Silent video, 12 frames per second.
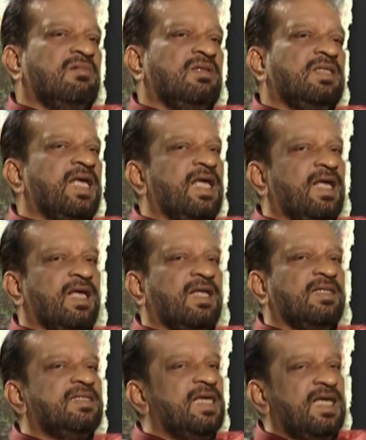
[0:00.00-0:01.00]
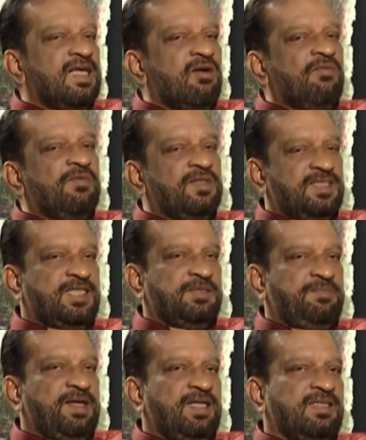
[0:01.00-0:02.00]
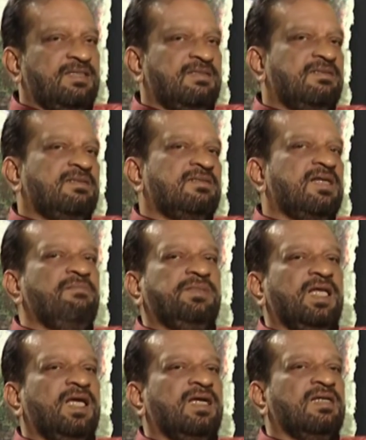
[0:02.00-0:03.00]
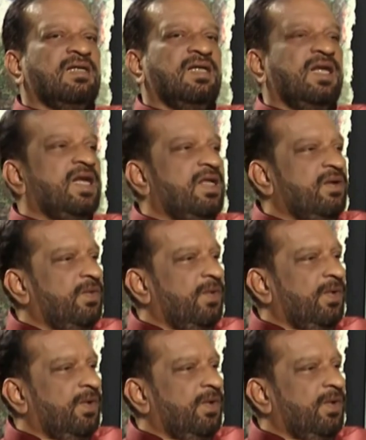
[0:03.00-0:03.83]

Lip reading: They of course expect something new,